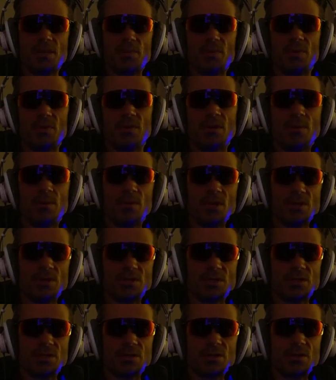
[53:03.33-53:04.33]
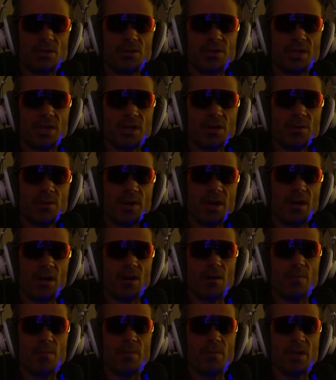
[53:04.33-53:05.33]
almost totally
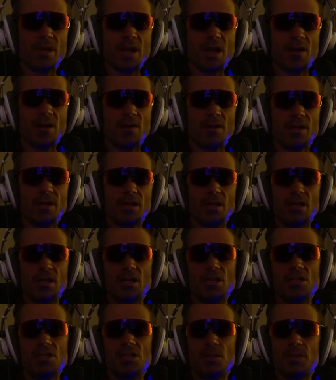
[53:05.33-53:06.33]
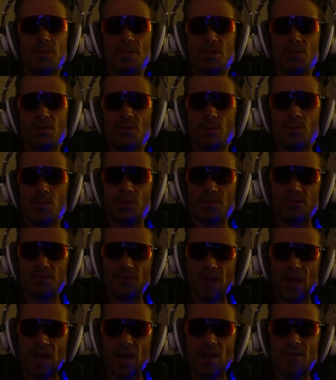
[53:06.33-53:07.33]
incoherent. But now GPT
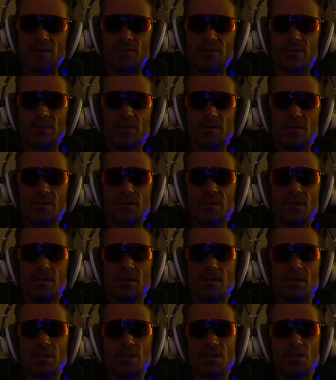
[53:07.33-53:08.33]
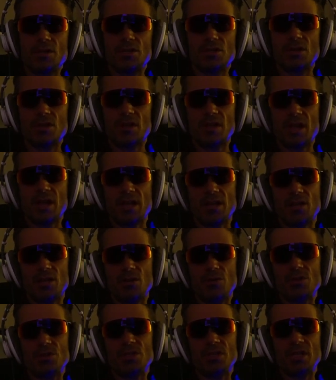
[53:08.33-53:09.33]
3.5, you saw that
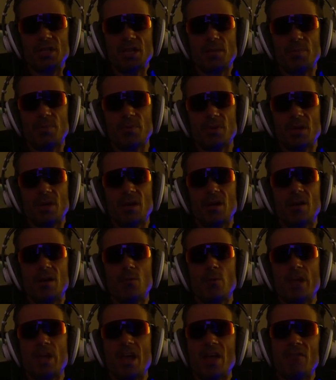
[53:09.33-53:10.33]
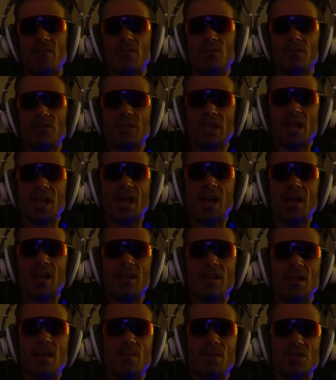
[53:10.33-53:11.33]
huge leap. We haven't really had
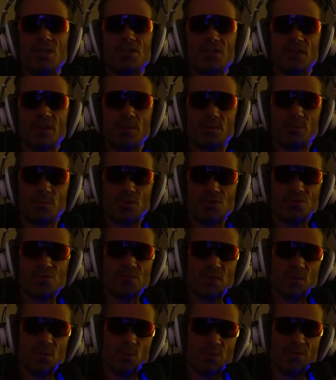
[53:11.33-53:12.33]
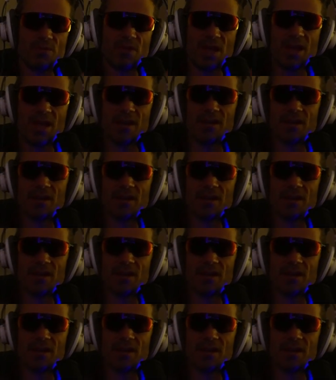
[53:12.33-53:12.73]
that much of an improvement. We've had,